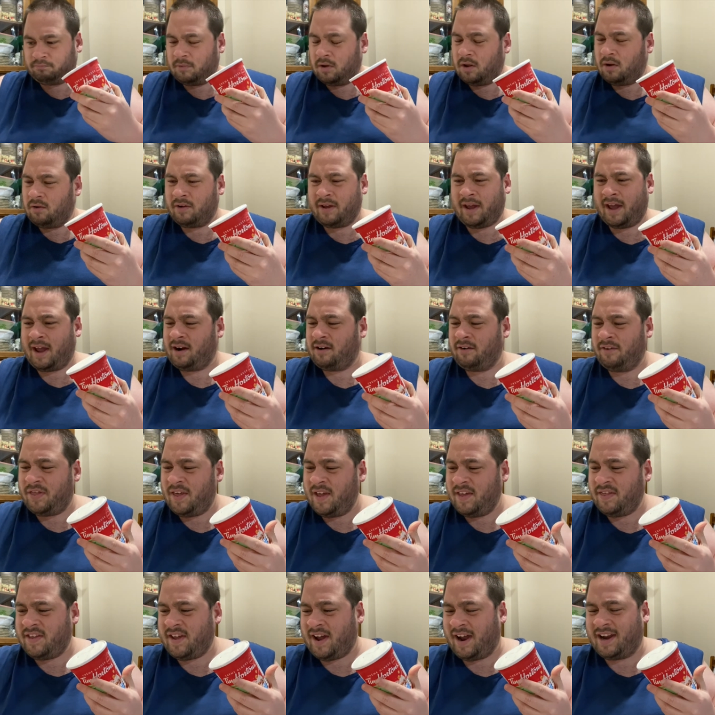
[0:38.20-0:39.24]
Okay, I don't
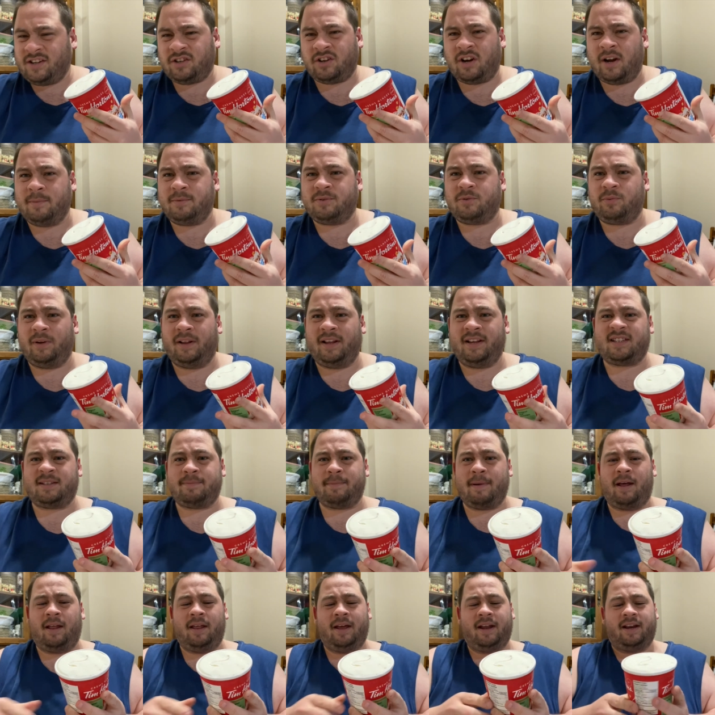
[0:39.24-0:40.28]
think the ice creams really
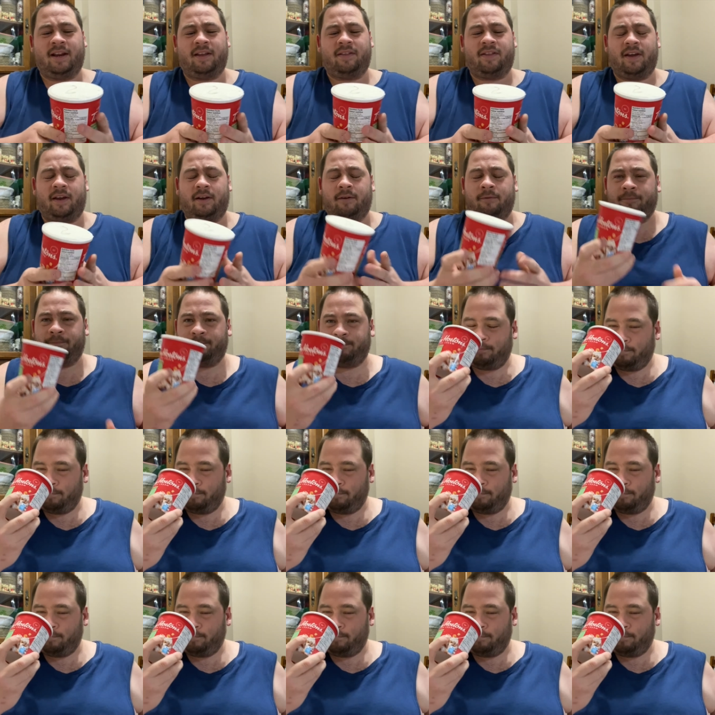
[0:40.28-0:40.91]
smell anything.